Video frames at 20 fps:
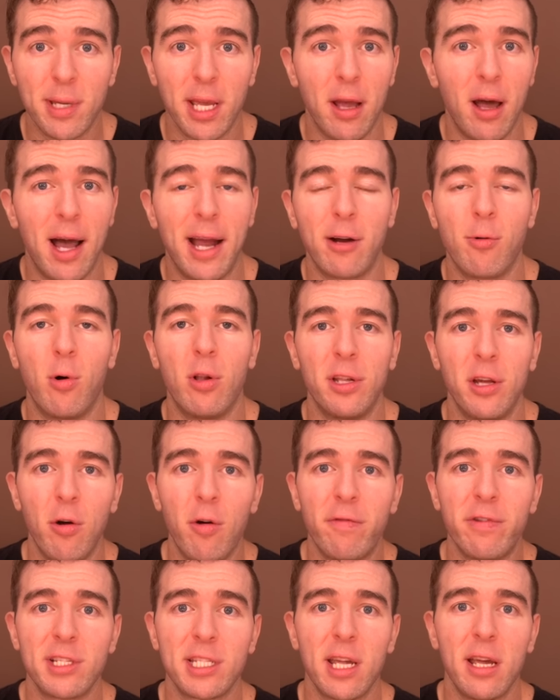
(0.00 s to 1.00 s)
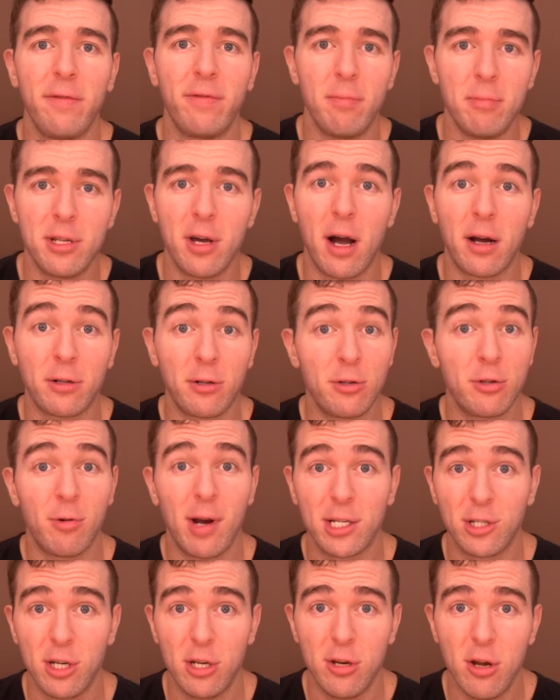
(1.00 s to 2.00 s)
Get high quality oversight from doctors who
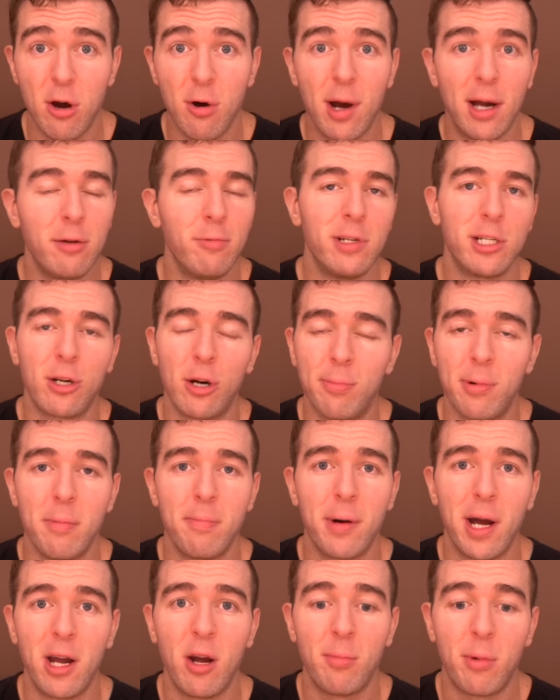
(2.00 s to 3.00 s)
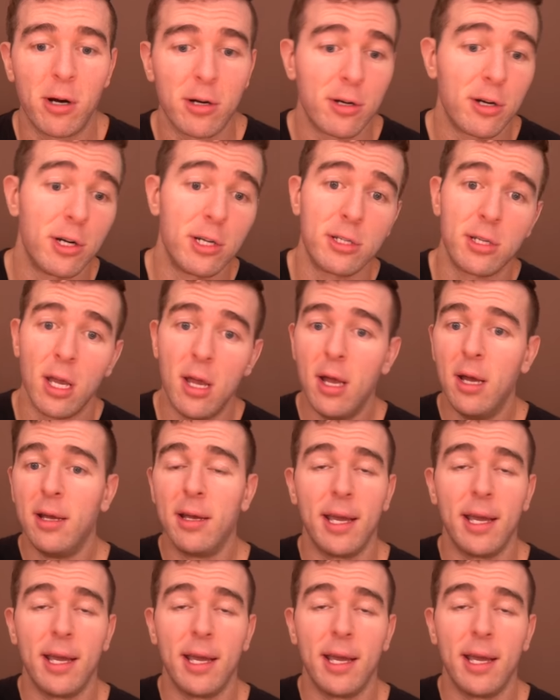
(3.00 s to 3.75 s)
actually know how to interpret biomarkers